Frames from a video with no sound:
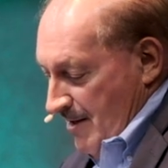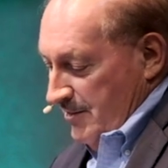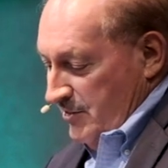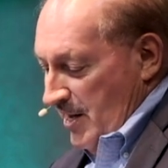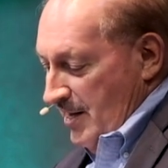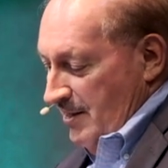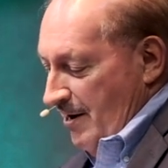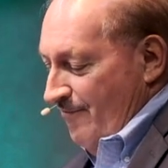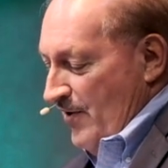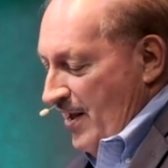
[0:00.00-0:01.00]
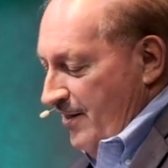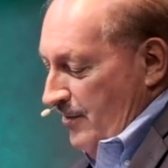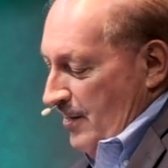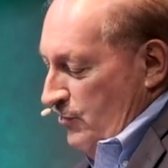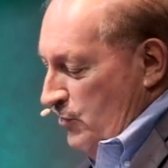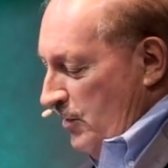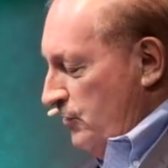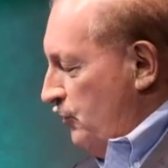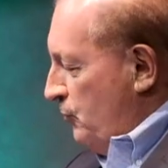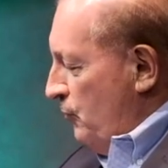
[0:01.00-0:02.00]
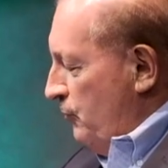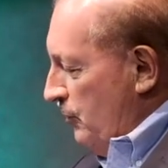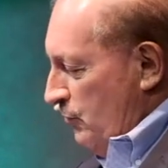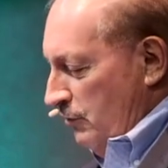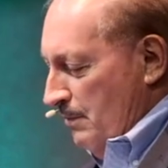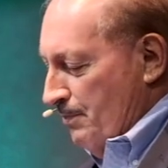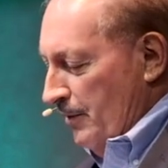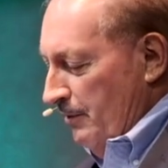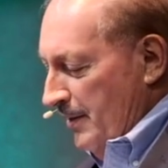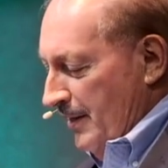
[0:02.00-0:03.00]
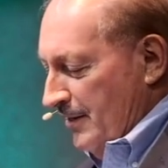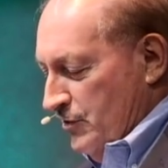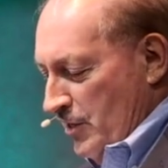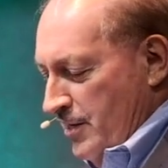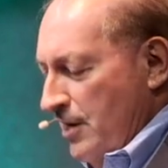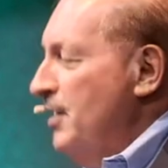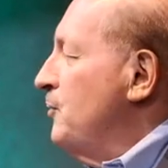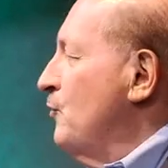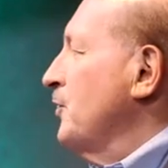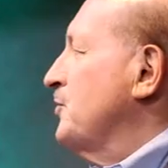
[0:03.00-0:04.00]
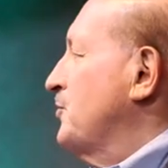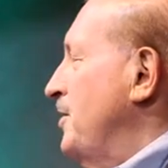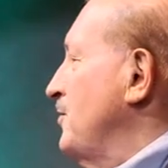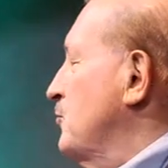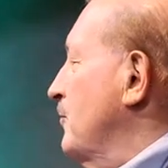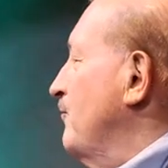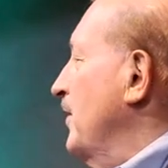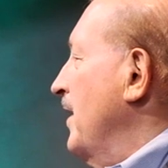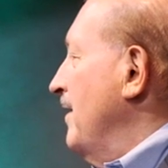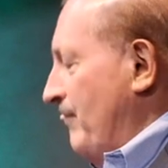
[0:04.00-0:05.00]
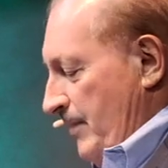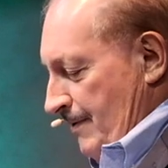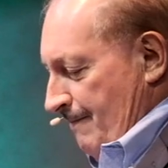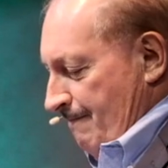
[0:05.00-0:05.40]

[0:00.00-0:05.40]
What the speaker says: seeing their faith, Jesus turned and told the paralytic, son, your sins are forgiven.